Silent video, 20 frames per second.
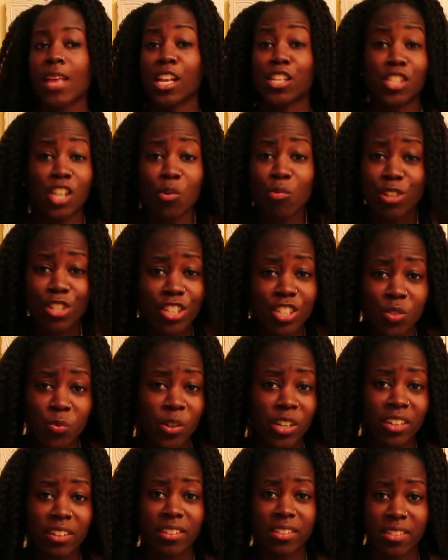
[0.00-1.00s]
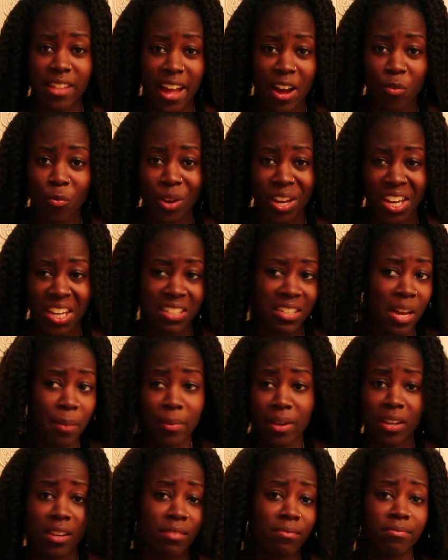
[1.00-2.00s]
So it just works that way. I
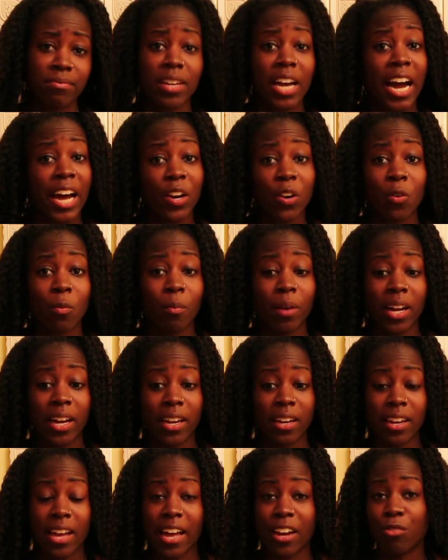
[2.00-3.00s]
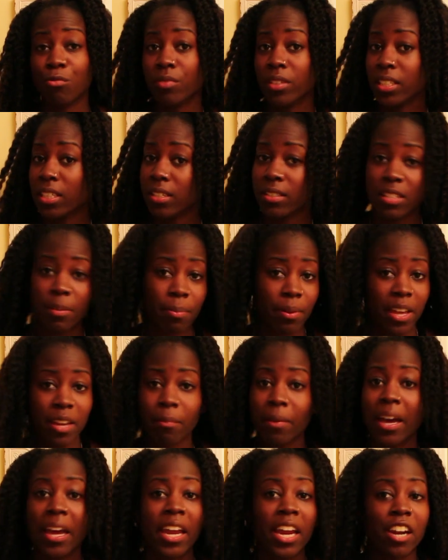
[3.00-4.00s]
mean, I don't mind. I don't need to blend
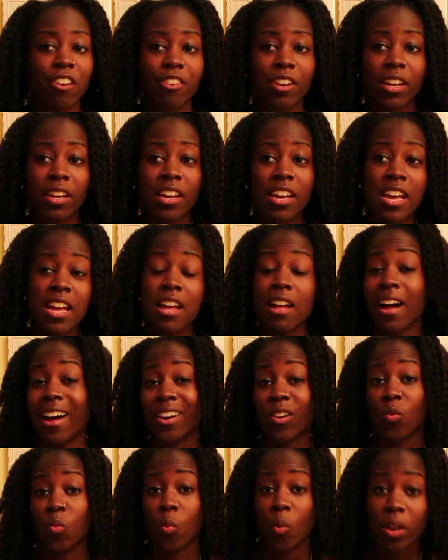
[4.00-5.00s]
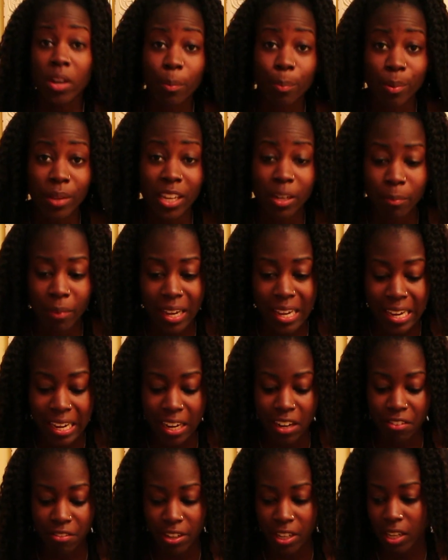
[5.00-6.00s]
my hair in. I don't want to blend my
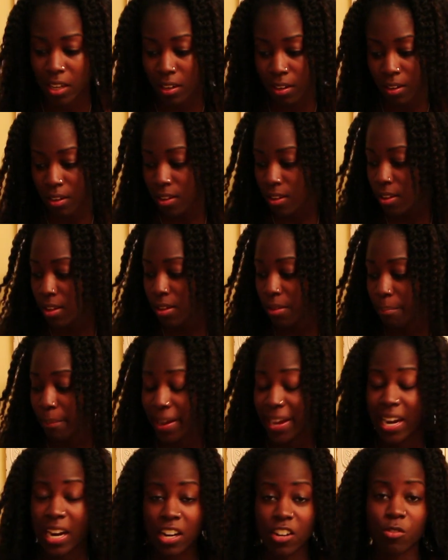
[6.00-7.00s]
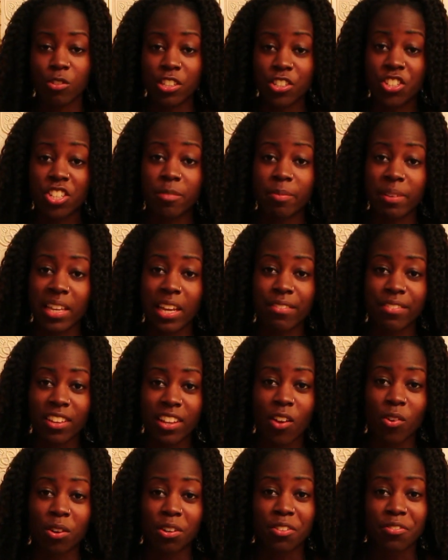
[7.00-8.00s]
hair in. My hair should be left
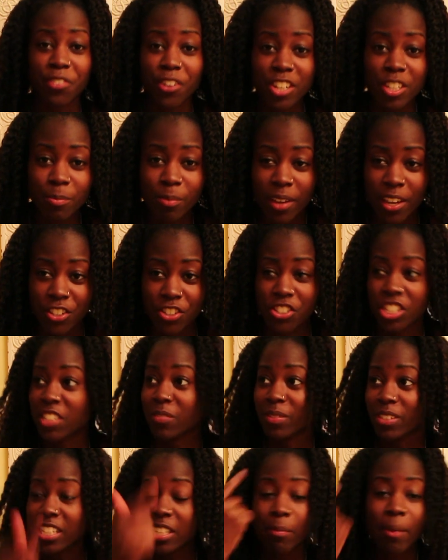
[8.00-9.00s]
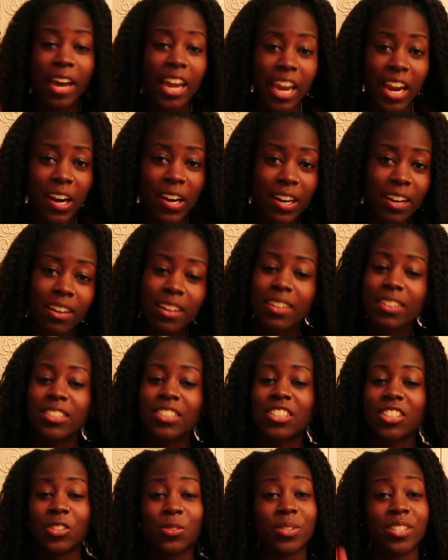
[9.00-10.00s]
alone in the first place. You shouldn't even see my hair.
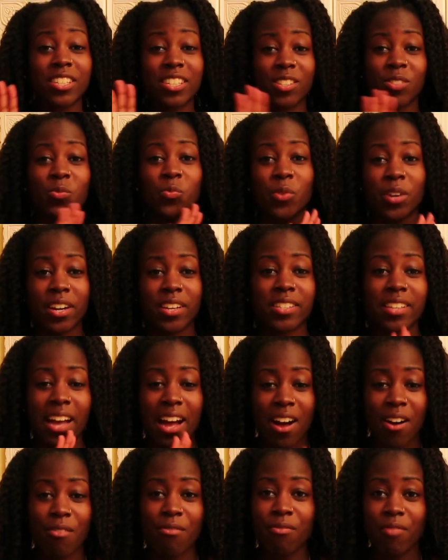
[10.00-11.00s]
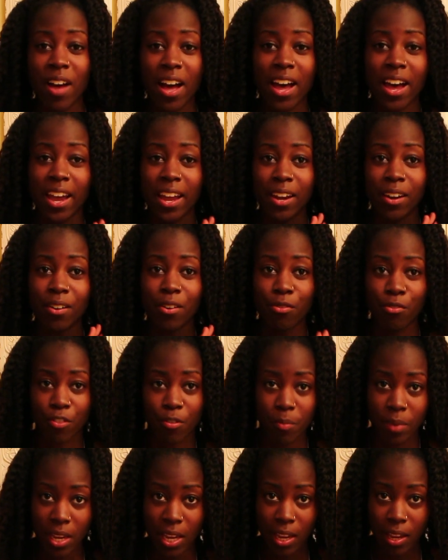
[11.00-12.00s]
So this works out fine for
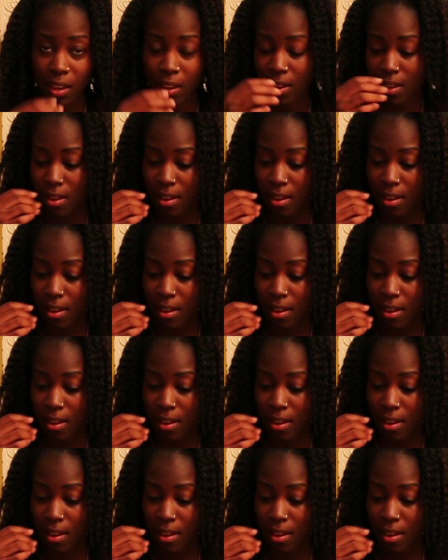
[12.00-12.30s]
me.